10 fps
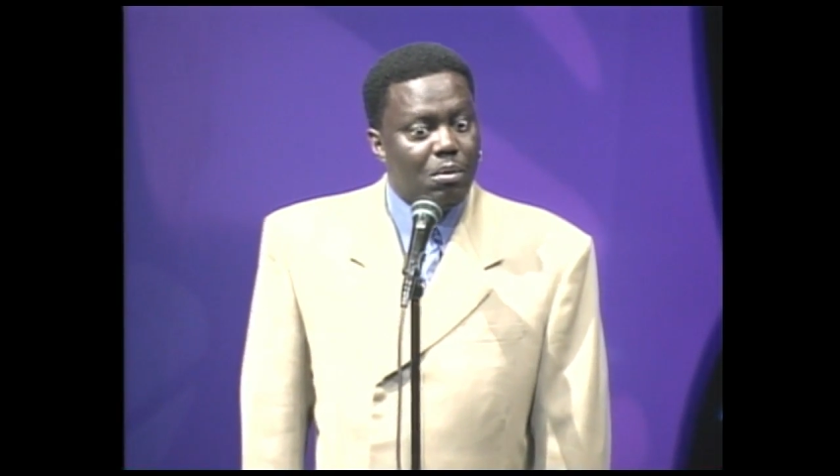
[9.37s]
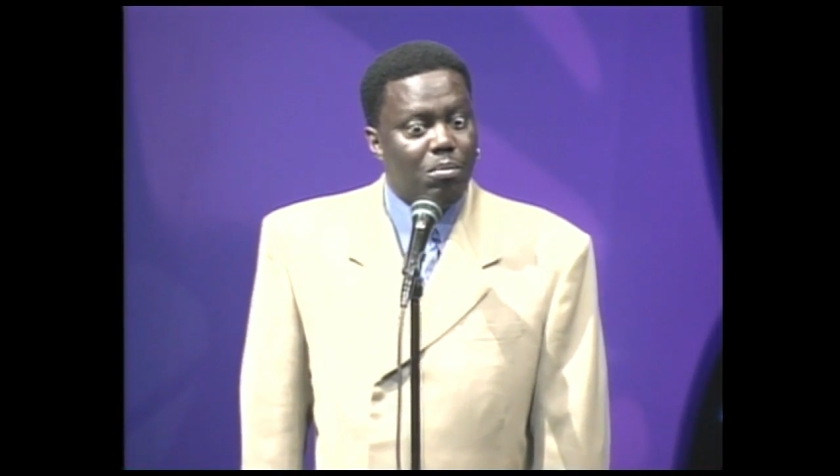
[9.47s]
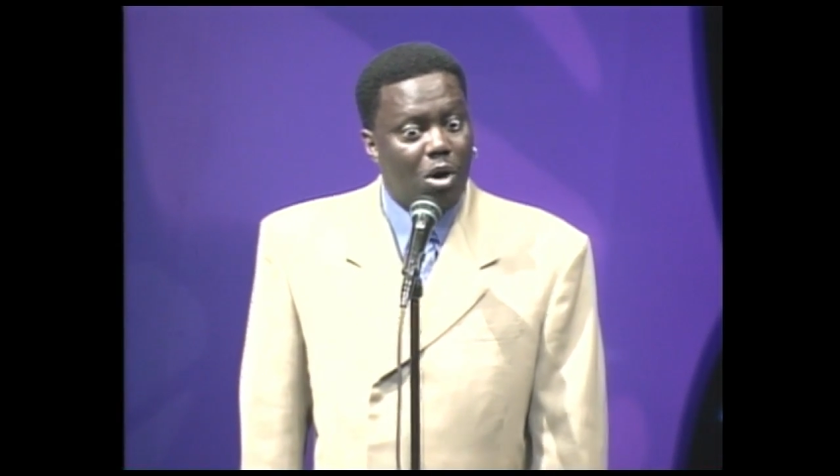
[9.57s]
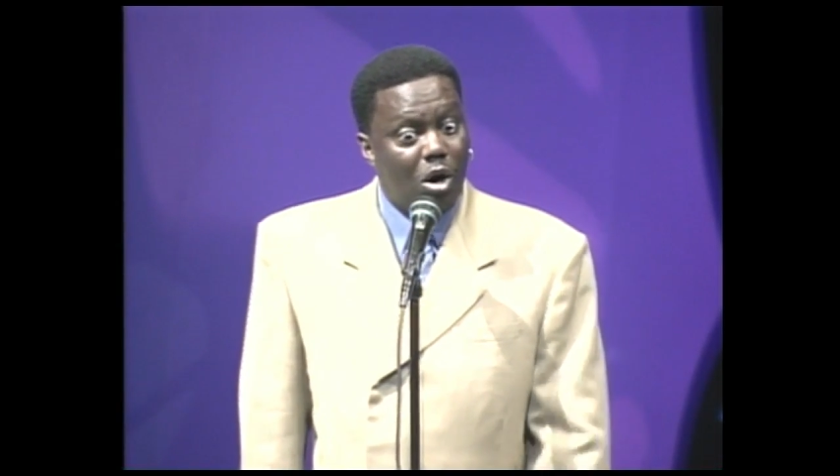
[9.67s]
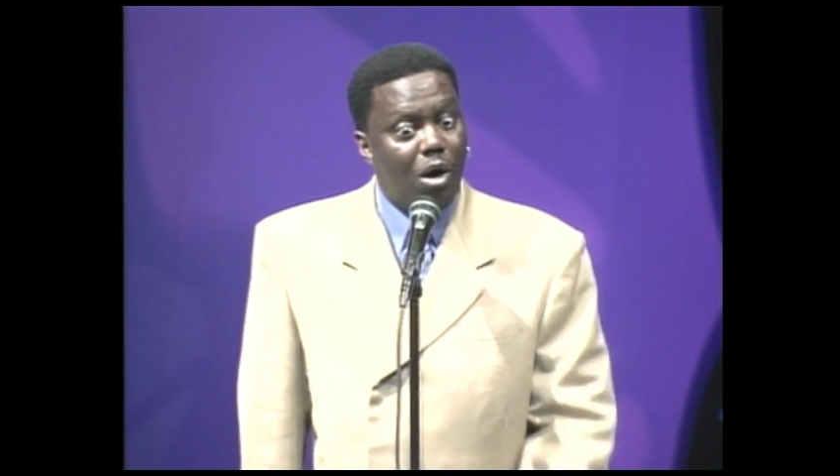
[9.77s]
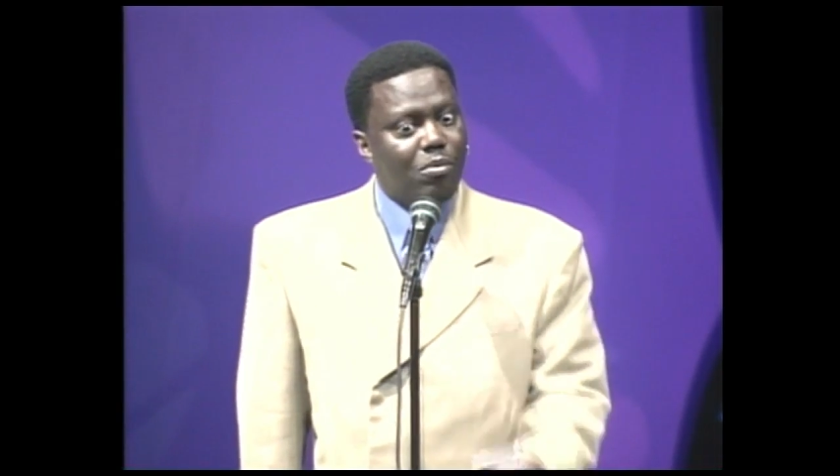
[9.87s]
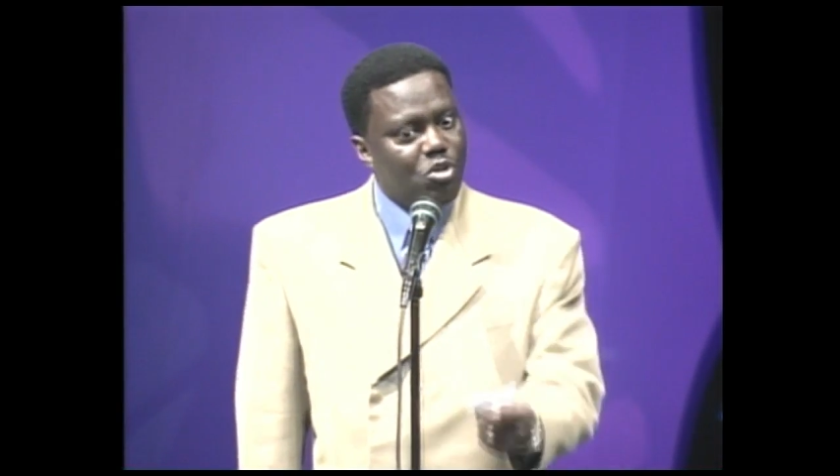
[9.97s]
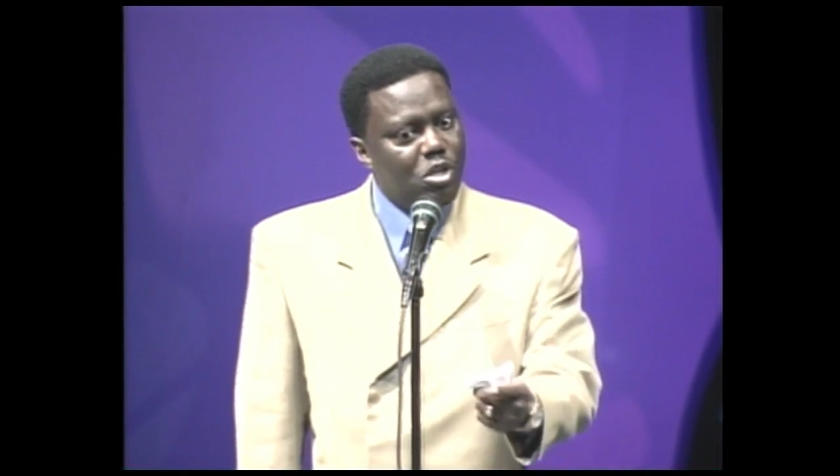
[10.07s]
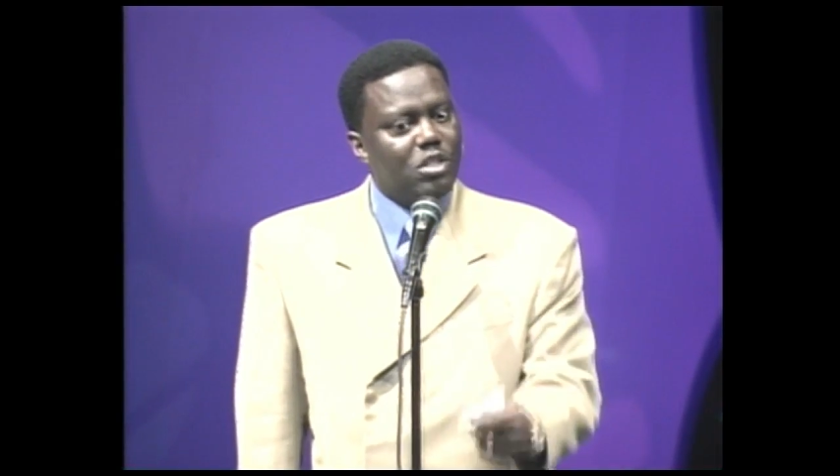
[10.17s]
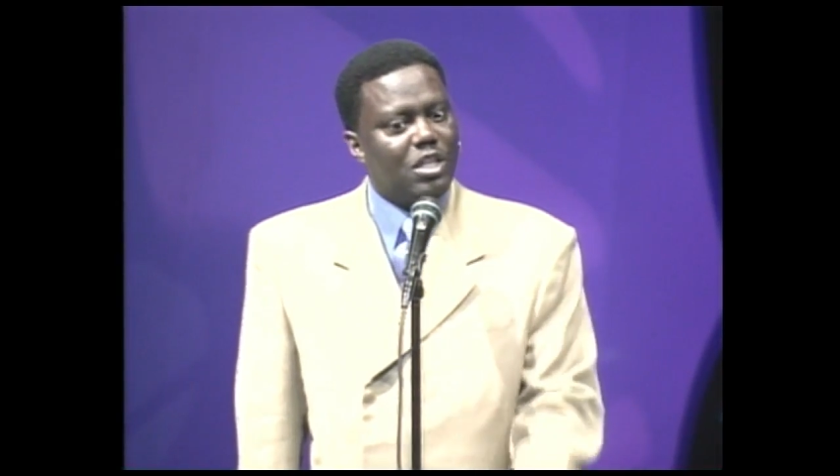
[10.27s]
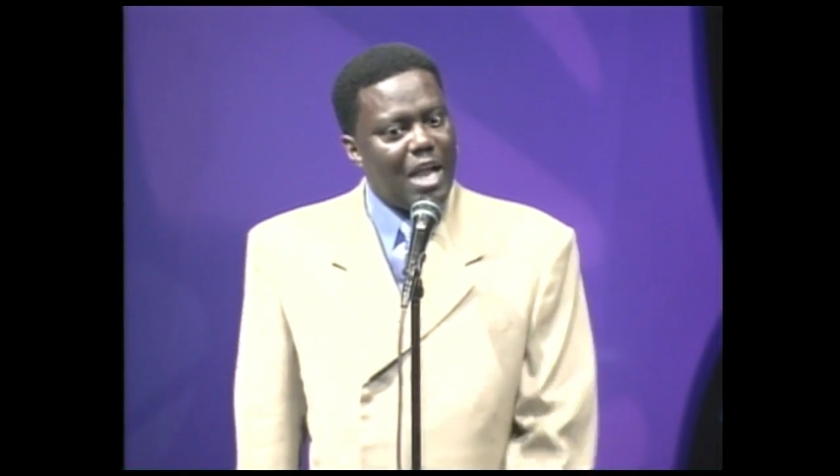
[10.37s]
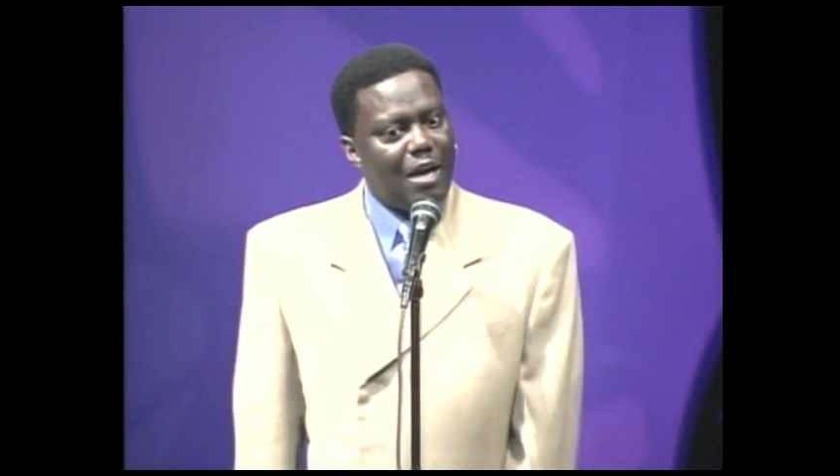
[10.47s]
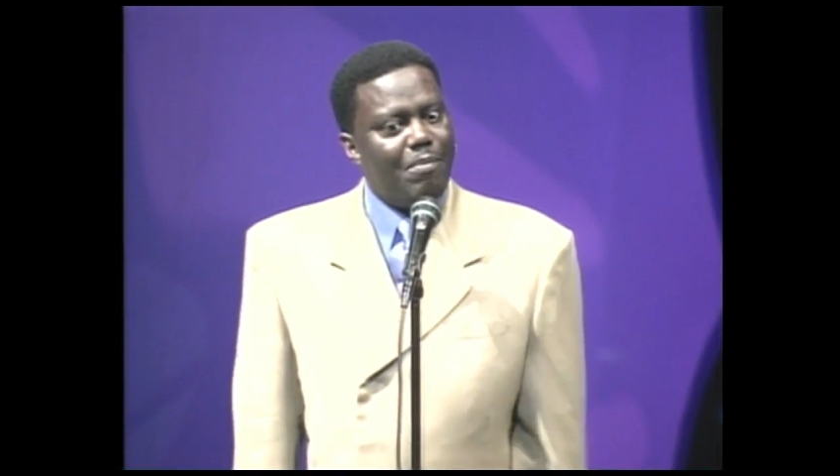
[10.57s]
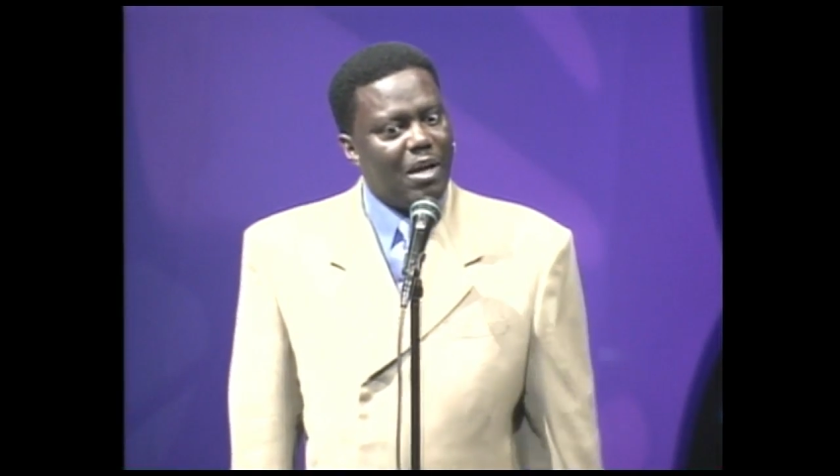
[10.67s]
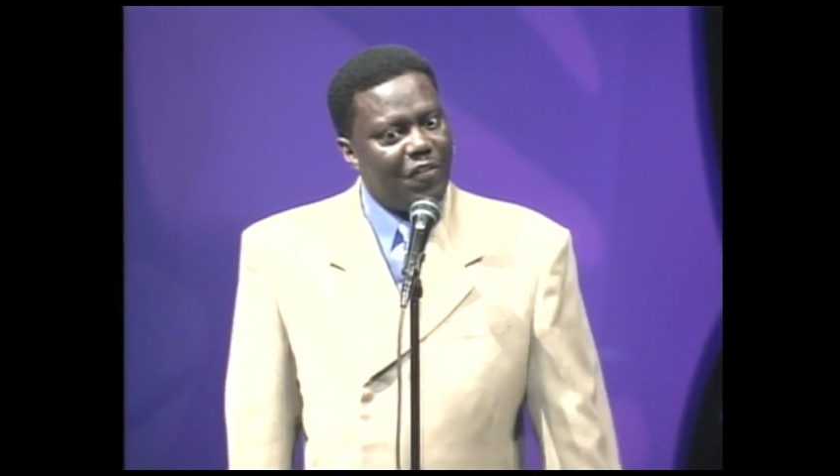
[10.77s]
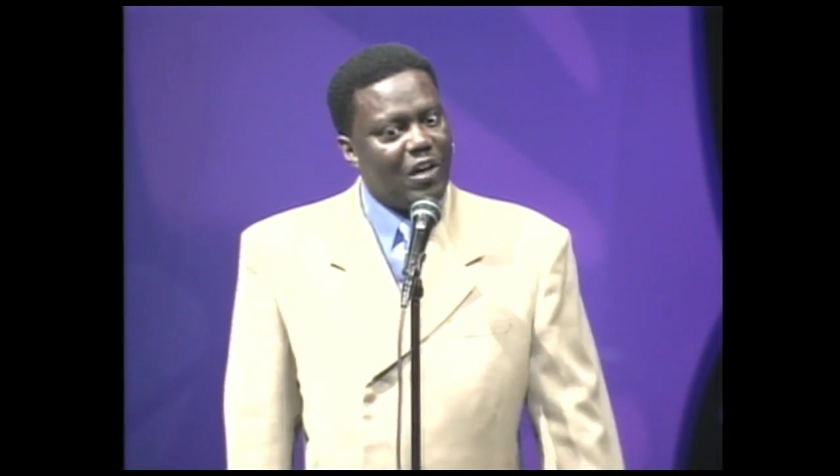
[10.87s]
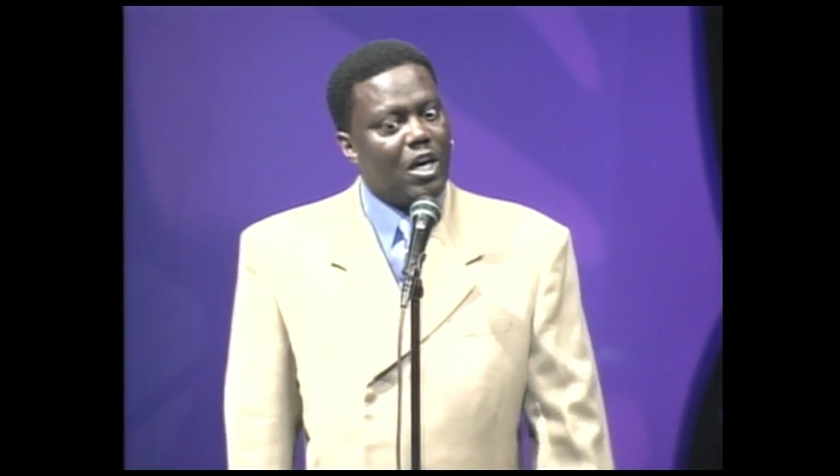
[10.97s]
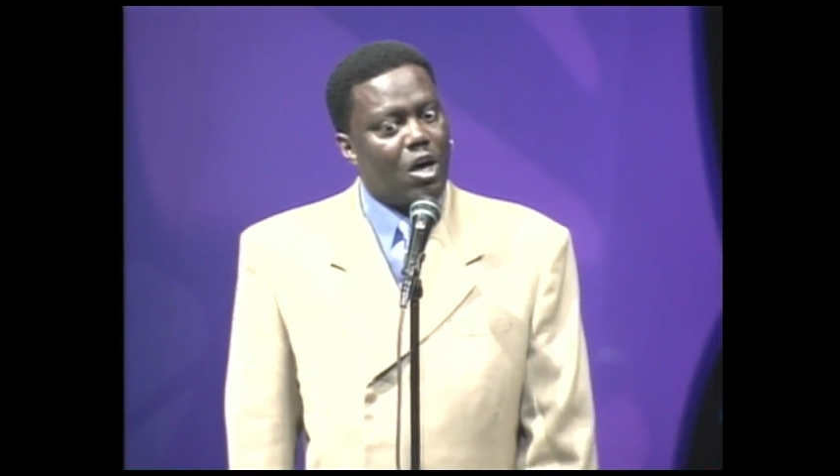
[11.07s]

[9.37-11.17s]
Boy, you look just like a motherfucker